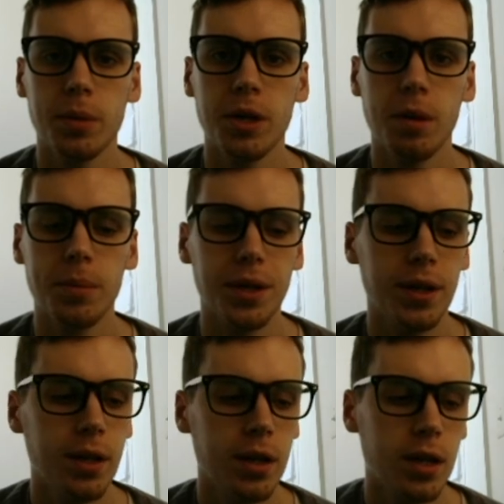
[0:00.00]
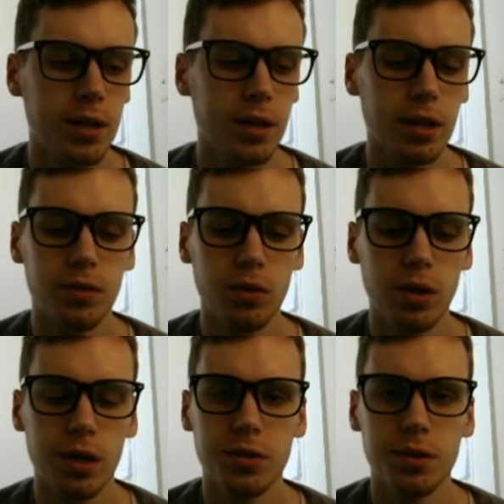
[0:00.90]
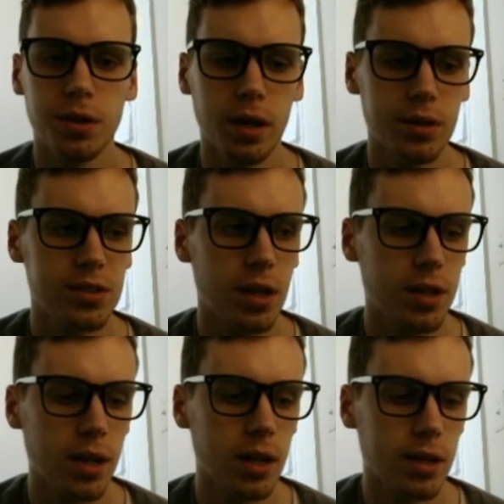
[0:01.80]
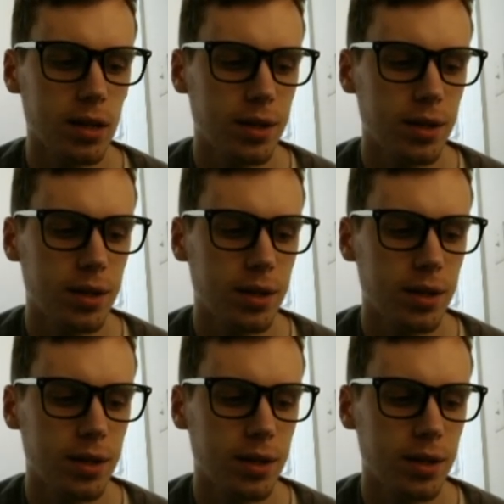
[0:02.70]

and coming in the next few days here on Sunday.